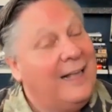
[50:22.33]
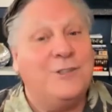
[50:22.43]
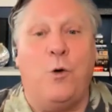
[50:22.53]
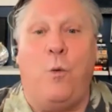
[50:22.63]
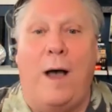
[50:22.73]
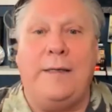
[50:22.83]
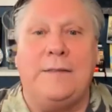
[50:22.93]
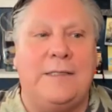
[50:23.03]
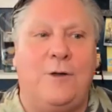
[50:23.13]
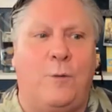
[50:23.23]
So why
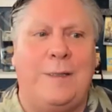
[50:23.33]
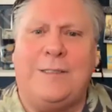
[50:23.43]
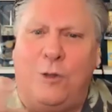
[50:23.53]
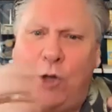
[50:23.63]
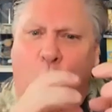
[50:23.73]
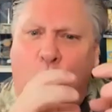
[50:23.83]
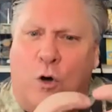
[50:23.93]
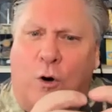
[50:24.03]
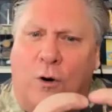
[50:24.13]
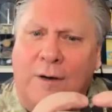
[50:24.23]
is it always
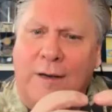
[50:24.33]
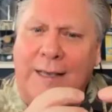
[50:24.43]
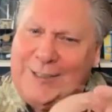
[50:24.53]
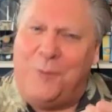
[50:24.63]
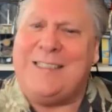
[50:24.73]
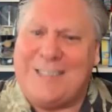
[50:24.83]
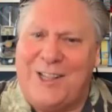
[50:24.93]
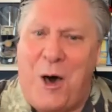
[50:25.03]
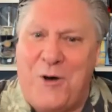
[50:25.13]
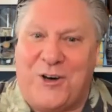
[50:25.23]
local? It's always
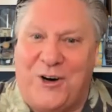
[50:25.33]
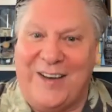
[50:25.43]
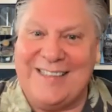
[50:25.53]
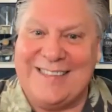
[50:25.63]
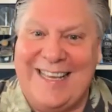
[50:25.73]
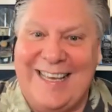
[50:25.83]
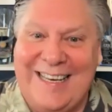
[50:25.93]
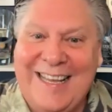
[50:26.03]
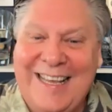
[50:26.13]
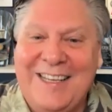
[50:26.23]
local, isn't
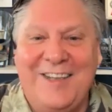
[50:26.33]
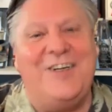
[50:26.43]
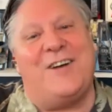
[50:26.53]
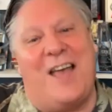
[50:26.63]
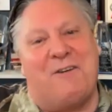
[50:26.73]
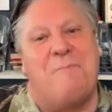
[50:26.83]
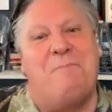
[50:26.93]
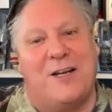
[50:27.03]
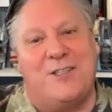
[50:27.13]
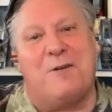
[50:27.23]
it? You don't have a
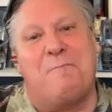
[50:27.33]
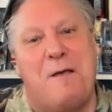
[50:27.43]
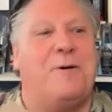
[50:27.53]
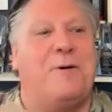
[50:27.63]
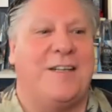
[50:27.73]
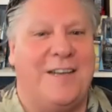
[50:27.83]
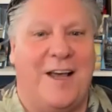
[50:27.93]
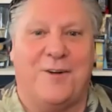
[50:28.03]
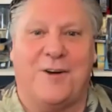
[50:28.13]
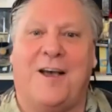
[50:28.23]
bunch of people in
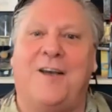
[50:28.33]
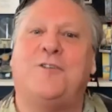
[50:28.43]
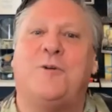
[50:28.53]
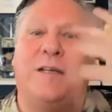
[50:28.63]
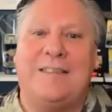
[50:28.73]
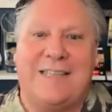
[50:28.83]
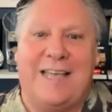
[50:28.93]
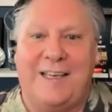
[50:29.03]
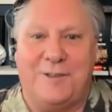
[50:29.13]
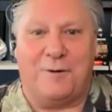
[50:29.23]
another country
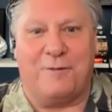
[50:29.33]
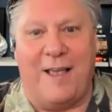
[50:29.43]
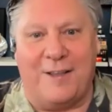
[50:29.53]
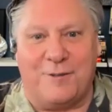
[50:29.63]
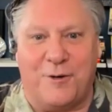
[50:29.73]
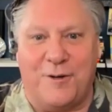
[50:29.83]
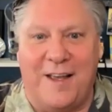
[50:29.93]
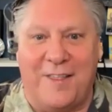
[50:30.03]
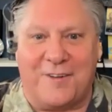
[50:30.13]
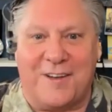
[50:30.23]
saying they're fans for
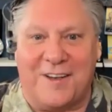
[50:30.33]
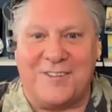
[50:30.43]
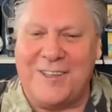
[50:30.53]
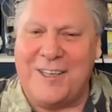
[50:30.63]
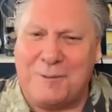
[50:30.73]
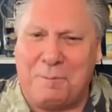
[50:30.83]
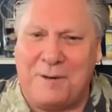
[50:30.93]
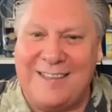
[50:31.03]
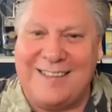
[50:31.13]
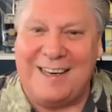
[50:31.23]
another country. It's
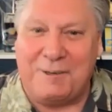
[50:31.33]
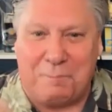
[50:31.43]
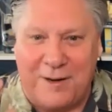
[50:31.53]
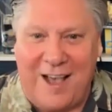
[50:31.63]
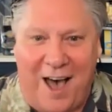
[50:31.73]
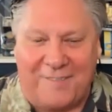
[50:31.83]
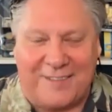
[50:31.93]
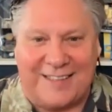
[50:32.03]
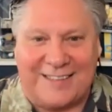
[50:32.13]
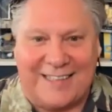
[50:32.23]
pretty
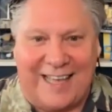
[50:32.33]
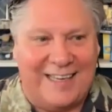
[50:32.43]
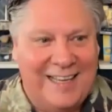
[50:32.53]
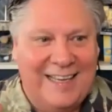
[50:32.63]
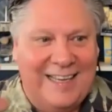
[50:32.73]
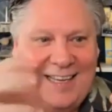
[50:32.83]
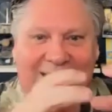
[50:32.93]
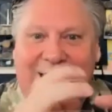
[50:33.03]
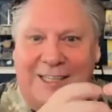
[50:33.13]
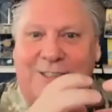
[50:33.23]
obvious that
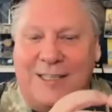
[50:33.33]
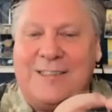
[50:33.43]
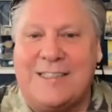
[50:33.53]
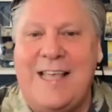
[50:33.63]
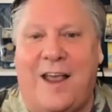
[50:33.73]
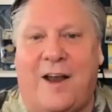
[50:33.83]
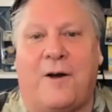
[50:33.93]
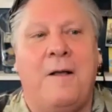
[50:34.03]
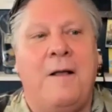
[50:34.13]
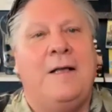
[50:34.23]
it's
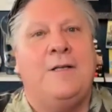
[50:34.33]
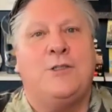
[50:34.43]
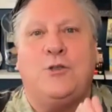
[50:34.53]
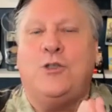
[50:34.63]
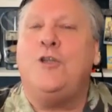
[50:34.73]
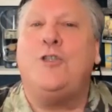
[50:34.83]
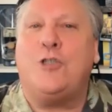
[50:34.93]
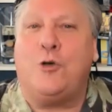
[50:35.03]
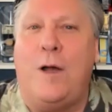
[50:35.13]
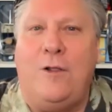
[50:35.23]
there. So to the
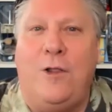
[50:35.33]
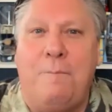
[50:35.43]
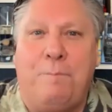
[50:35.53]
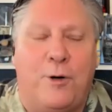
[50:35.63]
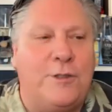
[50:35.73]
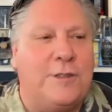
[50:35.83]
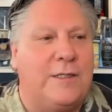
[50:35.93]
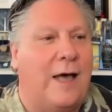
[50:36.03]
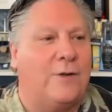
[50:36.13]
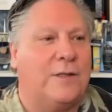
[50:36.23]
struggling
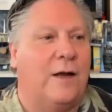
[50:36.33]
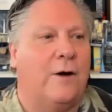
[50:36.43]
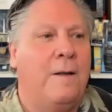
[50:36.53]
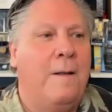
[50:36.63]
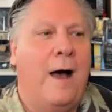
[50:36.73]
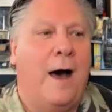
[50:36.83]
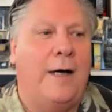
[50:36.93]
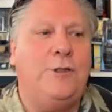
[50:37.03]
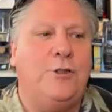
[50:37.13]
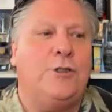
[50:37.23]
person out there,
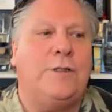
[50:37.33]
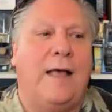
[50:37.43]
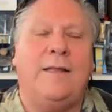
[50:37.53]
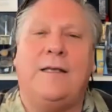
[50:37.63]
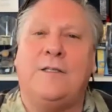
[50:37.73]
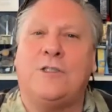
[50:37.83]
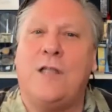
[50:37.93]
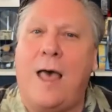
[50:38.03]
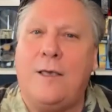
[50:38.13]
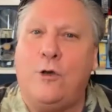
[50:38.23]
understand that it's
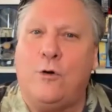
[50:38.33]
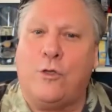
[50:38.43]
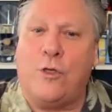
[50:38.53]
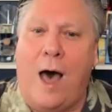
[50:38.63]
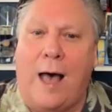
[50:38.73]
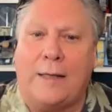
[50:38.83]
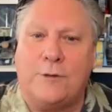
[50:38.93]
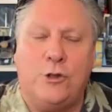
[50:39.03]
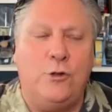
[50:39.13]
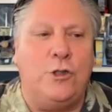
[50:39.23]
not your
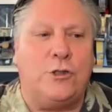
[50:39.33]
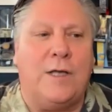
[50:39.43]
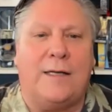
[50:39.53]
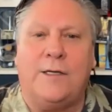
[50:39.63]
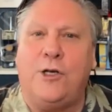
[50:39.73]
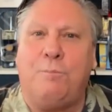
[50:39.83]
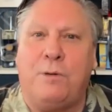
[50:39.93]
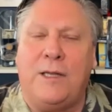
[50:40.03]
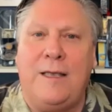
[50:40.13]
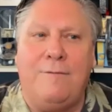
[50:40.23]
thoughts. You just got to
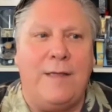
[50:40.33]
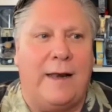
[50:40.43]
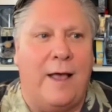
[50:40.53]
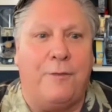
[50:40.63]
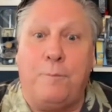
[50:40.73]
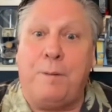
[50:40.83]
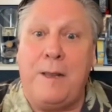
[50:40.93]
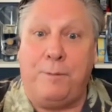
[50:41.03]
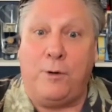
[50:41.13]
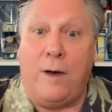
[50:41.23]
believe that other
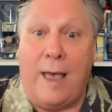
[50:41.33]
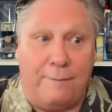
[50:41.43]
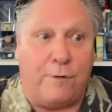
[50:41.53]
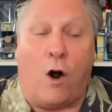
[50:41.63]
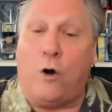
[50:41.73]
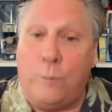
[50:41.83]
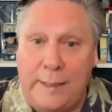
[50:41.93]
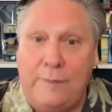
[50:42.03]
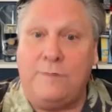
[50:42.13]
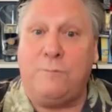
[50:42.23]
people have
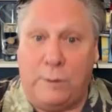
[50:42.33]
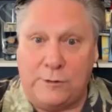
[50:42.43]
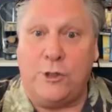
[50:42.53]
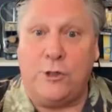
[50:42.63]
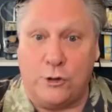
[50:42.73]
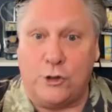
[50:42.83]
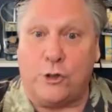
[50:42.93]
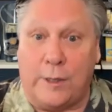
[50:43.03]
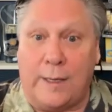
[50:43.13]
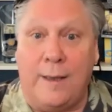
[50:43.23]
already went to your
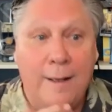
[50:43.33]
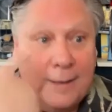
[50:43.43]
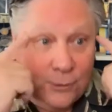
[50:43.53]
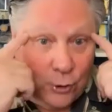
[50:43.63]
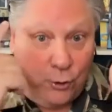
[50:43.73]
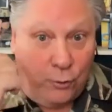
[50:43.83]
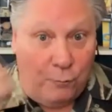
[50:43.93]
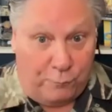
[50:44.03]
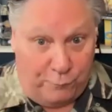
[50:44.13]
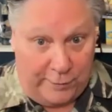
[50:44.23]
journey. So you
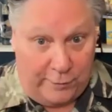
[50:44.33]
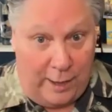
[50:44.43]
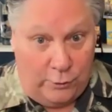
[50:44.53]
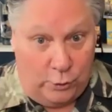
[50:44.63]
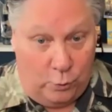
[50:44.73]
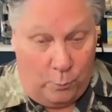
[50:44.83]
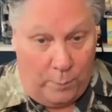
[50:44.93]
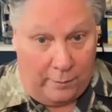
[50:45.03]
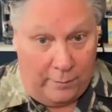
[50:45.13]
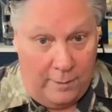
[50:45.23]
figured out you're
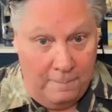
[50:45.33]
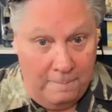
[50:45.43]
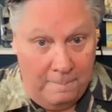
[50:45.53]
weird.